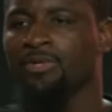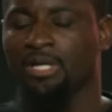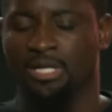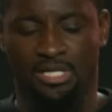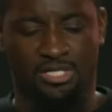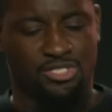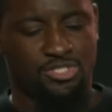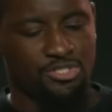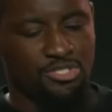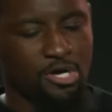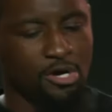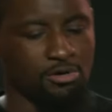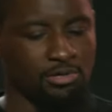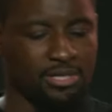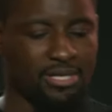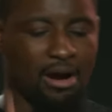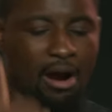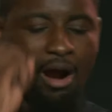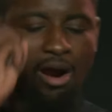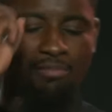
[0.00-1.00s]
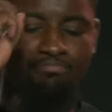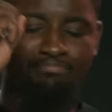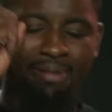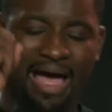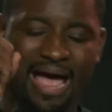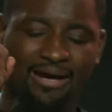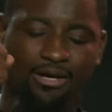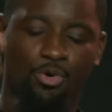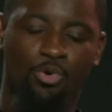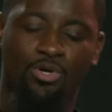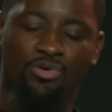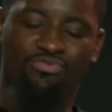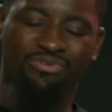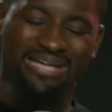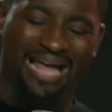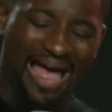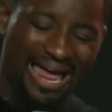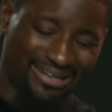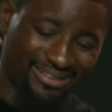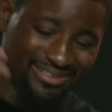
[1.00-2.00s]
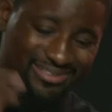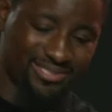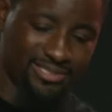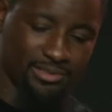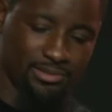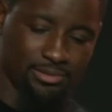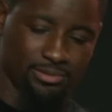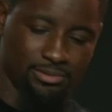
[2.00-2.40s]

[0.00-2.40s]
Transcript: is turning our back on reality.